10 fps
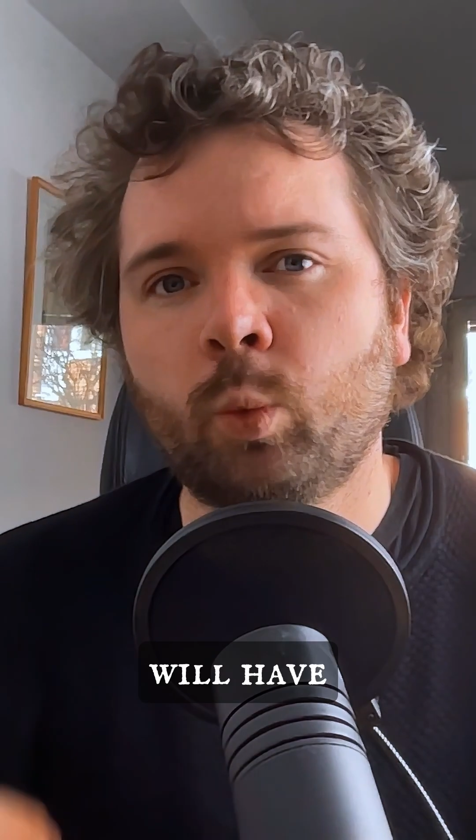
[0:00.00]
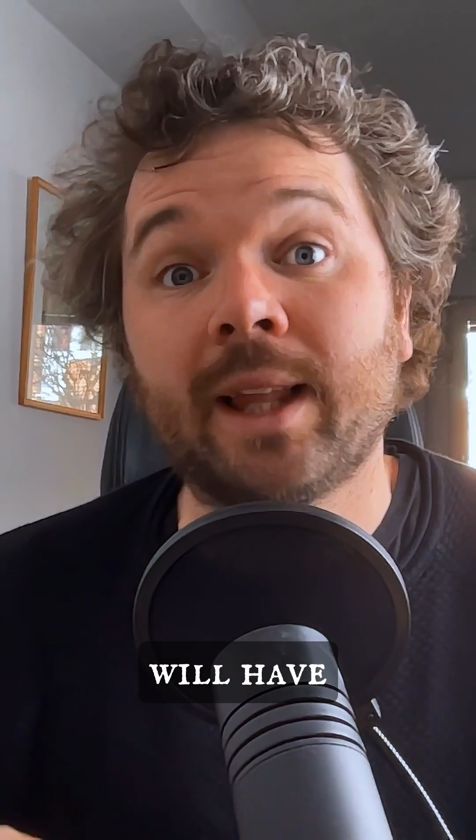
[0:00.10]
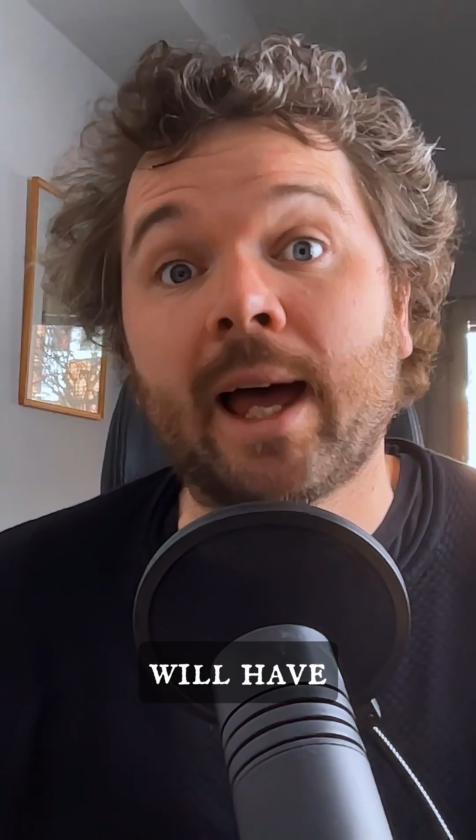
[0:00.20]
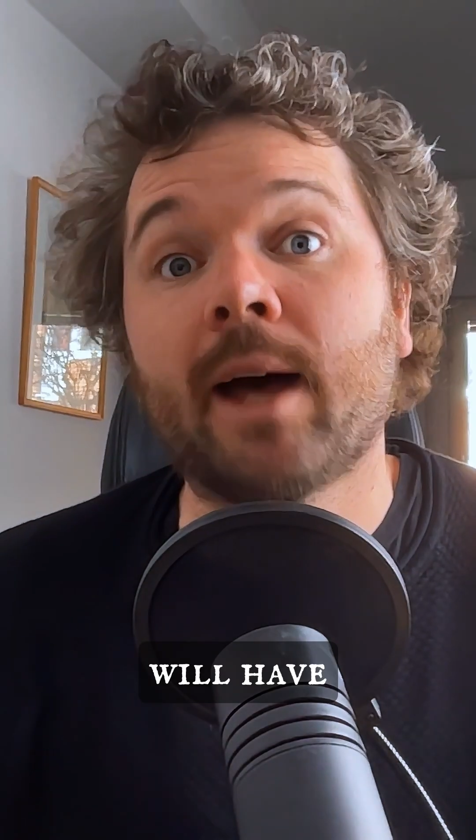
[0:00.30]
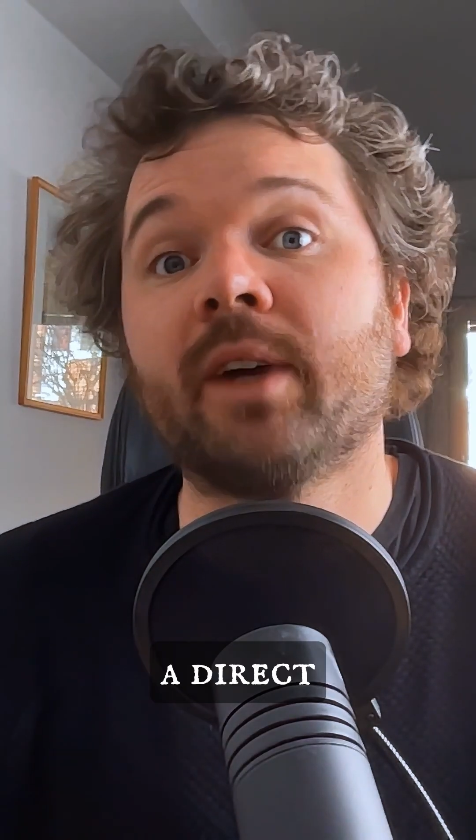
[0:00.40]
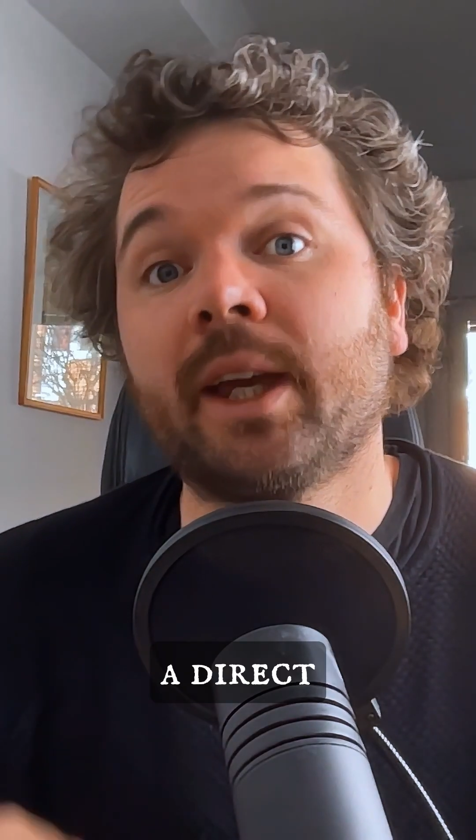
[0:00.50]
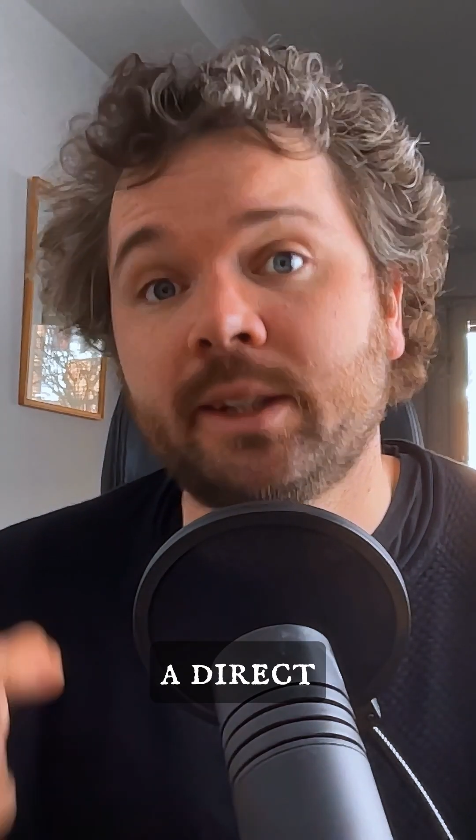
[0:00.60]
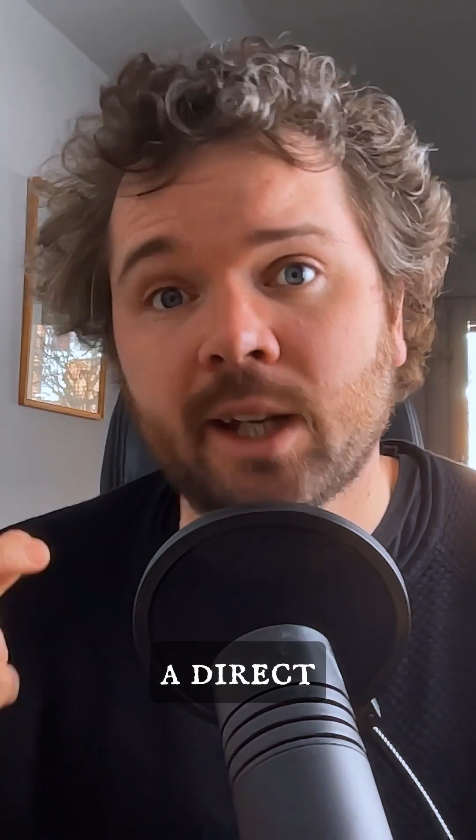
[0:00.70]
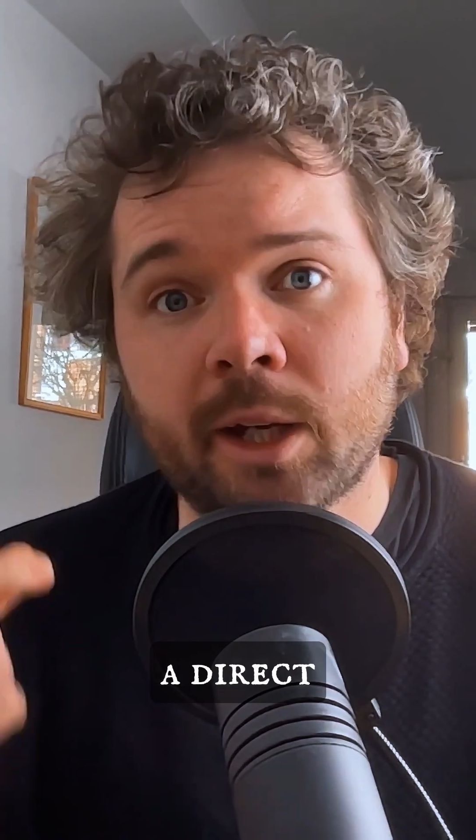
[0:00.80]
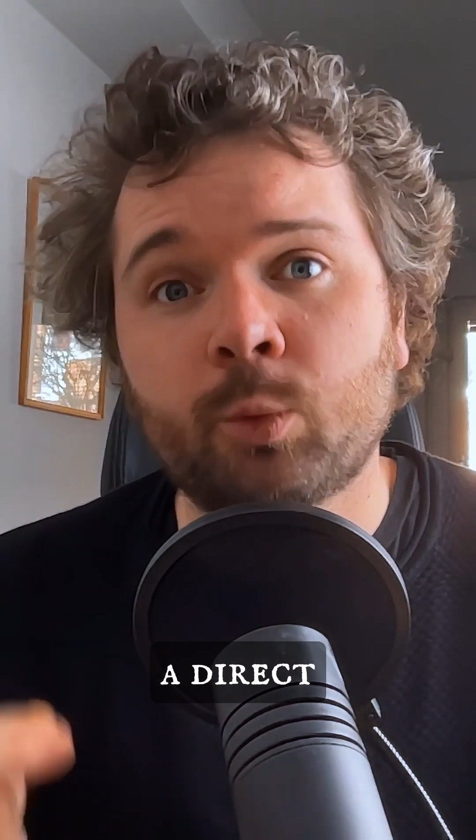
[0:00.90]
will have a
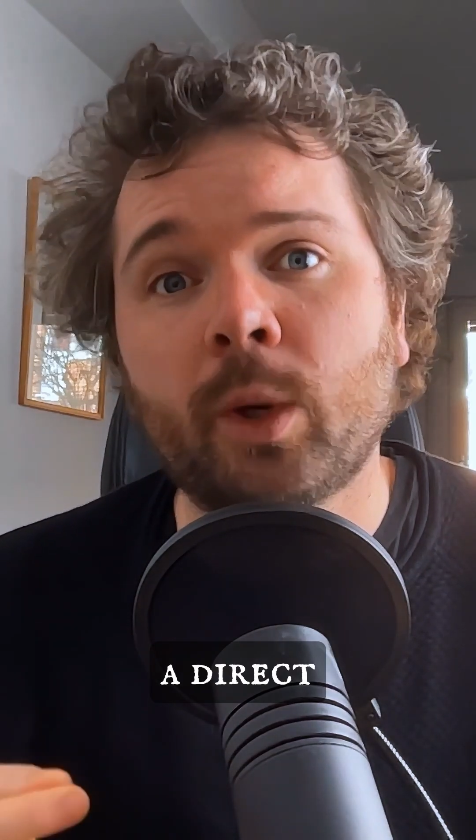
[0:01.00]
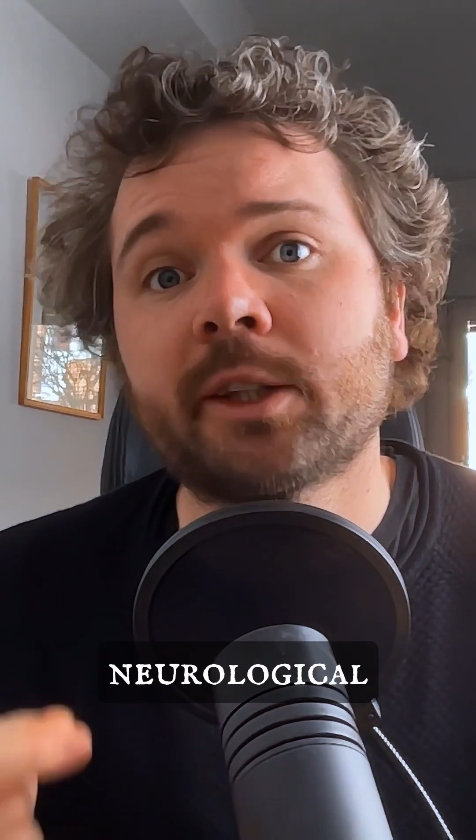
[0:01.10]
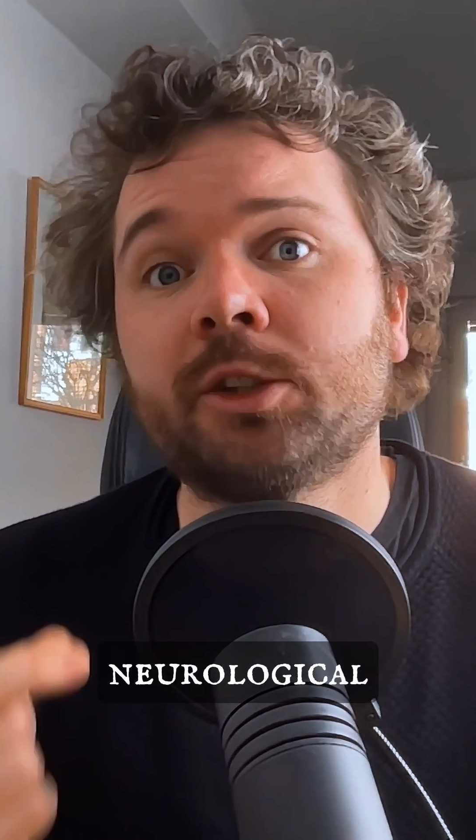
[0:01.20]
direct